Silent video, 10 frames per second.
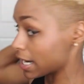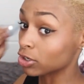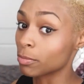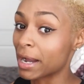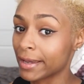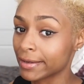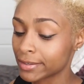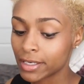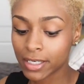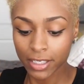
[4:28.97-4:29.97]
down on my head,
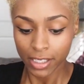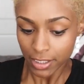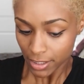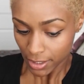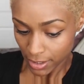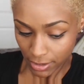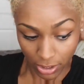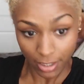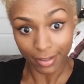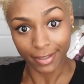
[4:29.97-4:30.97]
so
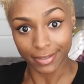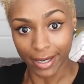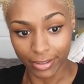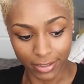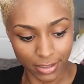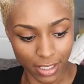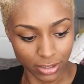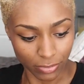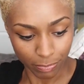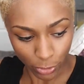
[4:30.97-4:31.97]
that it lays down and it's not
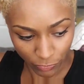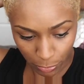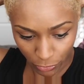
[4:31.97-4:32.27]
so poofy.